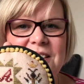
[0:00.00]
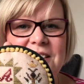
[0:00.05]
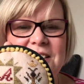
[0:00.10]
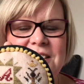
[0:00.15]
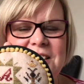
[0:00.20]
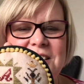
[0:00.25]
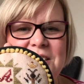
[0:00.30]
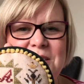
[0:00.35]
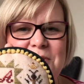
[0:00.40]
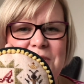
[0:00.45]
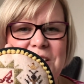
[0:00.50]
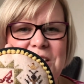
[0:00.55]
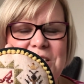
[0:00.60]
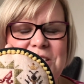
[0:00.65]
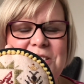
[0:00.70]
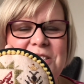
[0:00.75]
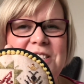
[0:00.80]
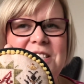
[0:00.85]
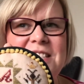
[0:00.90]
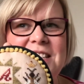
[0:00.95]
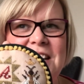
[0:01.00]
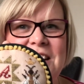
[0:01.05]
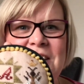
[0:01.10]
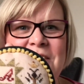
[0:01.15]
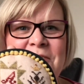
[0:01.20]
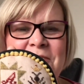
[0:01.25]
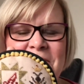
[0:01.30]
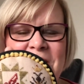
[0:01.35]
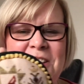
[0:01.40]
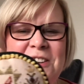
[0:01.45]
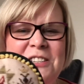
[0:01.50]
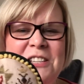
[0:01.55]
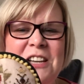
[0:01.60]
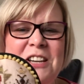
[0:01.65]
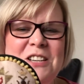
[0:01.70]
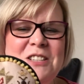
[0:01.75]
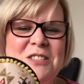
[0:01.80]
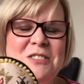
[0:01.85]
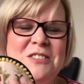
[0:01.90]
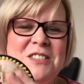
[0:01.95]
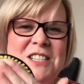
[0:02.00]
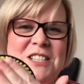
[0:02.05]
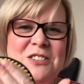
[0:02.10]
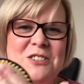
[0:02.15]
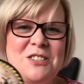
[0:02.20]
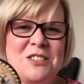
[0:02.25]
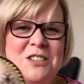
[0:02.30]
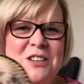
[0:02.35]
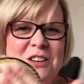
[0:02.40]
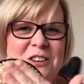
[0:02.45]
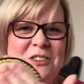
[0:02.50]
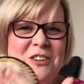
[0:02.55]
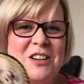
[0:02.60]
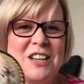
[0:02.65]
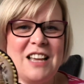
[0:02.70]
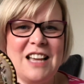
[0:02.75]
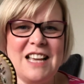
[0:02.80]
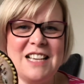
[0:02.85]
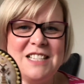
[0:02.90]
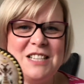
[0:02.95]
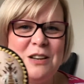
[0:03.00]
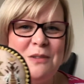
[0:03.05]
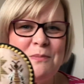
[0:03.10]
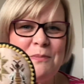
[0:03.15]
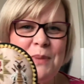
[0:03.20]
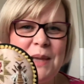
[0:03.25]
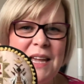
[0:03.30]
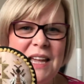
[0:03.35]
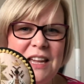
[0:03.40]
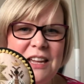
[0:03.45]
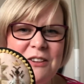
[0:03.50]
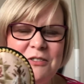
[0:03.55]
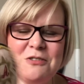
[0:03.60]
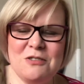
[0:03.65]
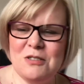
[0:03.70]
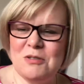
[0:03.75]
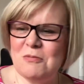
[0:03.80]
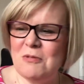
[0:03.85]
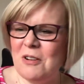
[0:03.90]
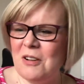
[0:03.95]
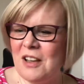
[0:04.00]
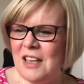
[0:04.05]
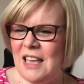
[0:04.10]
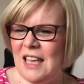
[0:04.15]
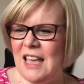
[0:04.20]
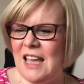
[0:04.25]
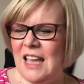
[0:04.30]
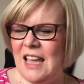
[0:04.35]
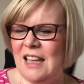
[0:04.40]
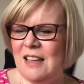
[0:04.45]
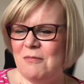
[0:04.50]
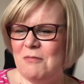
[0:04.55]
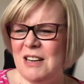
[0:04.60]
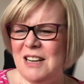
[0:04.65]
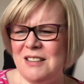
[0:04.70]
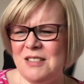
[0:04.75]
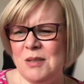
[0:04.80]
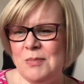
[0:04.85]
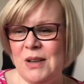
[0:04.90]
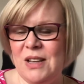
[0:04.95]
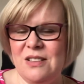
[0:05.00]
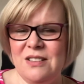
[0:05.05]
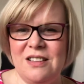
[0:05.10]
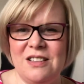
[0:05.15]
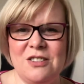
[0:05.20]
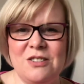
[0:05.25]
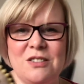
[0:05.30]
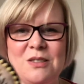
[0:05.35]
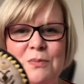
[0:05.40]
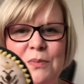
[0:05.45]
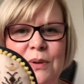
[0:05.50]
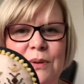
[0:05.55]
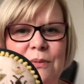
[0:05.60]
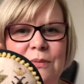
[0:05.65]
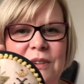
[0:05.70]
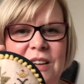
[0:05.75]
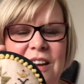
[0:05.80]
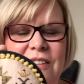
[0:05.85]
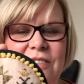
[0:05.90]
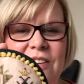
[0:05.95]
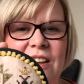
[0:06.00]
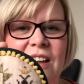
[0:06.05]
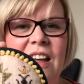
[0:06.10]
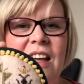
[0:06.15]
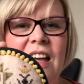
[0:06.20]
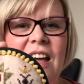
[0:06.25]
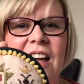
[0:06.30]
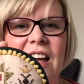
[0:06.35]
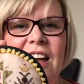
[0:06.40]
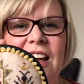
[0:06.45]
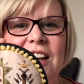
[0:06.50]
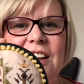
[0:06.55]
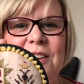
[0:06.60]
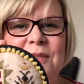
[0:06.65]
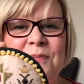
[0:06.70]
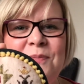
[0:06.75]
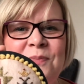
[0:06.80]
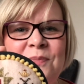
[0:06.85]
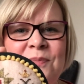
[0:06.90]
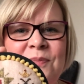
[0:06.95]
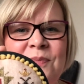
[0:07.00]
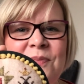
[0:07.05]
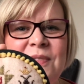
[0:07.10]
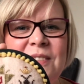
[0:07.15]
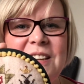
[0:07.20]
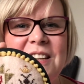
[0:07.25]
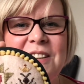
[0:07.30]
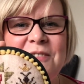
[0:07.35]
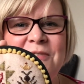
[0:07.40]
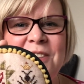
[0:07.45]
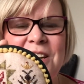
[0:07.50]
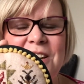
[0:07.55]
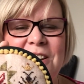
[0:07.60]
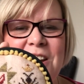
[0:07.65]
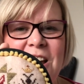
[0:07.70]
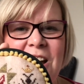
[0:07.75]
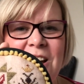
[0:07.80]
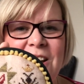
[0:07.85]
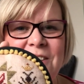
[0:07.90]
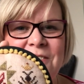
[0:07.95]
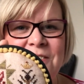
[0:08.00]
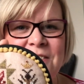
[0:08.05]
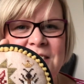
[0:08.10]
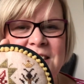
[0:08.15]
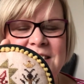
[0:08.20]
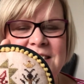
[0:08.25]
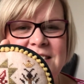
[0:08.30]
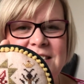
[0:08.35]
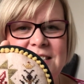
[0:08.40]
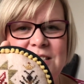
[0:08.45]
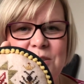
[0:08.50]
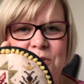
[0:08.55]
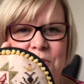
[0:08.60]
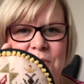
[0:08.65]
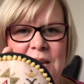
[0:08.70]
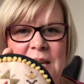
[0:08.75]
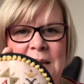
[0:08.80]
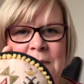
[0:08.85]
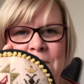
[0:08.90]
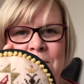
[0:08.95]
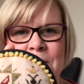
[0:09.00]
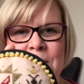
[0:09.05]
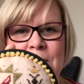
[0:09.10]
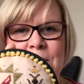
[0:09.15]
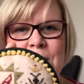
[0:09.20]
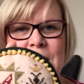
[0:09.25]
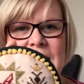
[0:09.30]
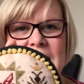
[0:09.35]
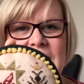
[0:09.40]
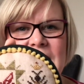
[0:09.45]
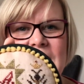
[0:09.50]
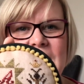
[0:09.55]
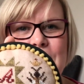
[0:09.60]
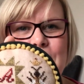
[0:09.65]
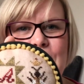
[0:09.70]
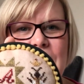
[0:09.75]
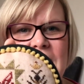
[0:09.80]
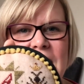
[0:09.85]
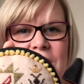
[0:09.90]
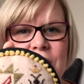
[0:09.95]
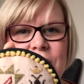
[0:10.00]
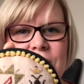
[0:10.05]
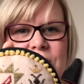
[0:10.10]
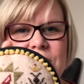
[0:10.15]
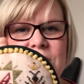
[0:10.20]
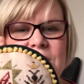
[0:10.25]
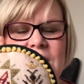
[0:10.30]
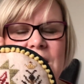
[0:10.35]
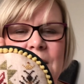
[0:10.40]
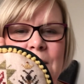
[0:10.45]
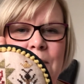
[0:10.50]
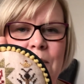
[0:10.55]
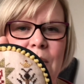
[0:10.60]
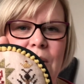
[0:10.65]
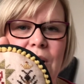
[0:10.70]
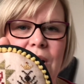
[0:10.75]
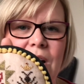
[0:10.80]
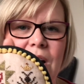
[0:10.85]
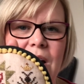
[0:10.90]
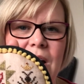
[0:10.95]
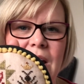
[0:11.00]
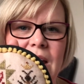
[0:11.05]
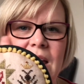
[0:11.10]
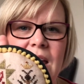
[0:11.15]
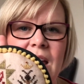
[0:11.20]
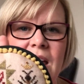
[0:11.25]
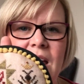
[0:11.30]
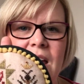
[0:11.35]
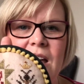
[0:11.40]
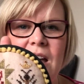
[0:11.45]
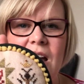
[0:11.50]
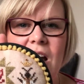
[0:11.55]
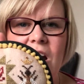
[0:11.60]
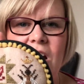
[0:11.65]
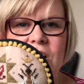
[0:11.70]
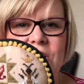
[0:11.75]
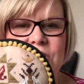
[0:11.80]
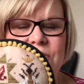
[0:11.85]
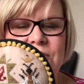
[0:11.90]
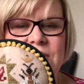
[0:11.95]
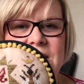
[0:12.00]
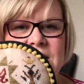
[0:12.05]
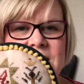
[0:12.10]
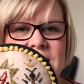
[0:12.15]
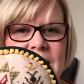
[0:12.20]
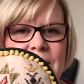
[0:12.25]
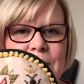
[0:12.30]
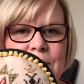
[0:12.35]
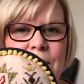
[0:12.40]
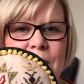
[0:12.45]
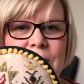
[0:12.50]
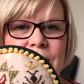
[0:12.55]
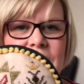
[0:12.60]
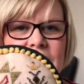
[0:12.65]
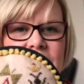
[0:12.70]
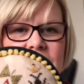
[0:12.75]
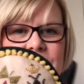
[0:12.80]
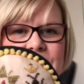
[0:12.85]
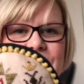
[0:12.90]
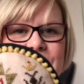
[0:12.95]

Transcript: as what it does in photos, because it doesn't look as lumpy or as wonky, well I suppose it does, but whatever, in real life. And this is Queen Bee Pincushion by Heartstring Samplery,